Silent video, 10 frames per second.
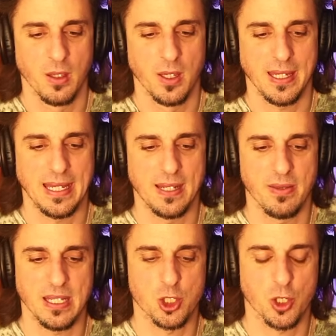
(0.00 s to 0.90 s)
in
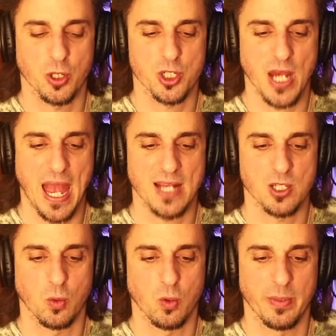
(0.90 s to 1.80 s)
the church as a
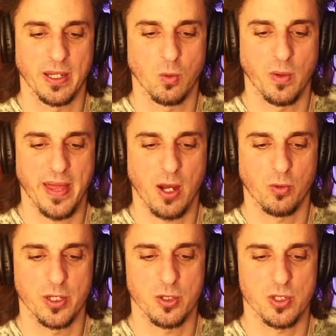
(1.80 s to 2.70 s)
woman without
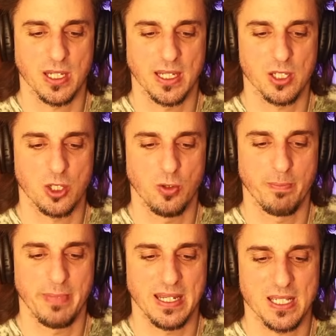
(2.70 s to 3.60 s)
reducing it to
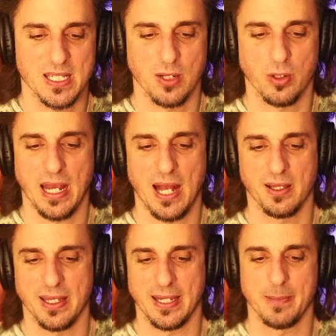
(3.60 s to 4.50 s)

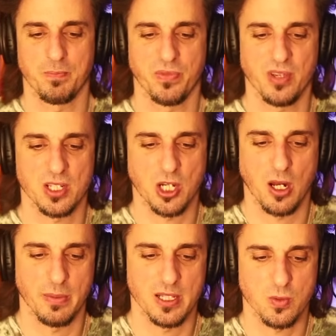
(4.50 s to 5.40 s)
ministeriality. Such
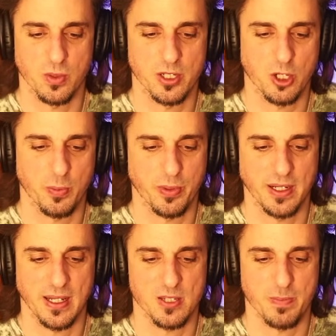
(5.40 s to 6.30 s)
comments were interpreted
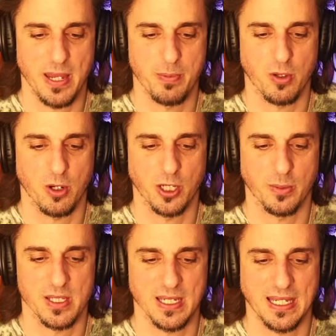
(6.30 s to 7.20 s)
as papal
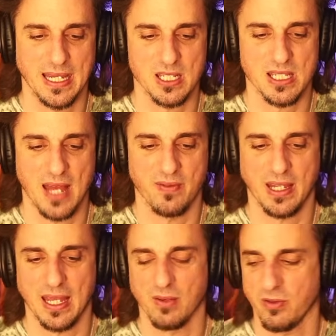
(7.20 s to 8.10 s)
arguments against
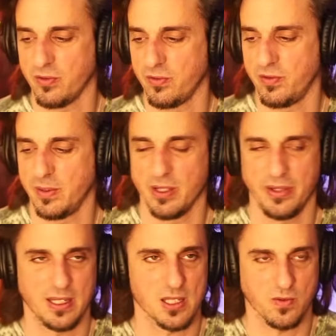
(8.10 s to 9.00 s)
advocating for female
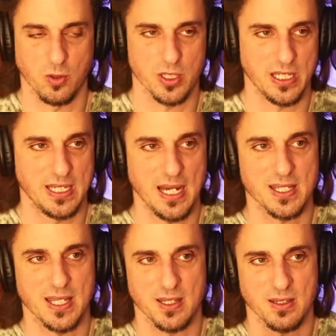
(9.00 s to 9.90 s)
deacons. Of course, he does
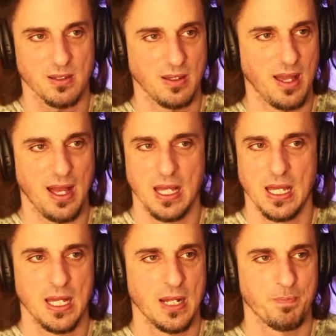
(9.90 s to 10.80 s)
this.
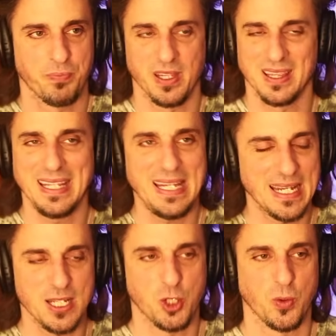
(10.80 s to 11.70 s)
Lean
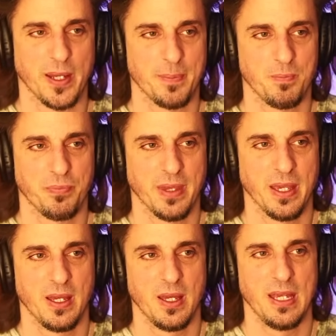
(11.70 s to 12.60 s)
into it.
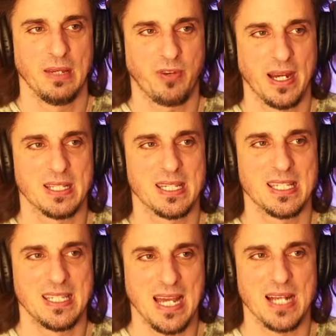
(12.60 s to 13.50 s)
Francis
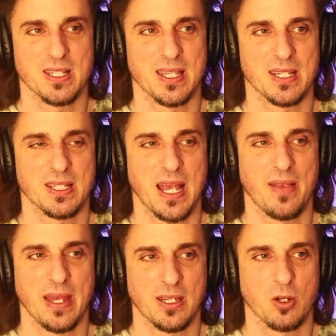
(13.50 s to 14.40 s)
does this and
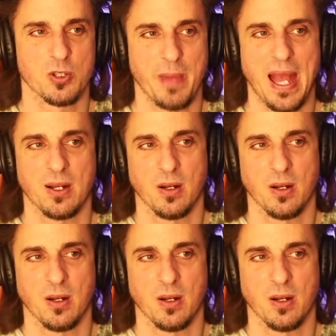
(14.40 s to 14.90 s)
then goes back on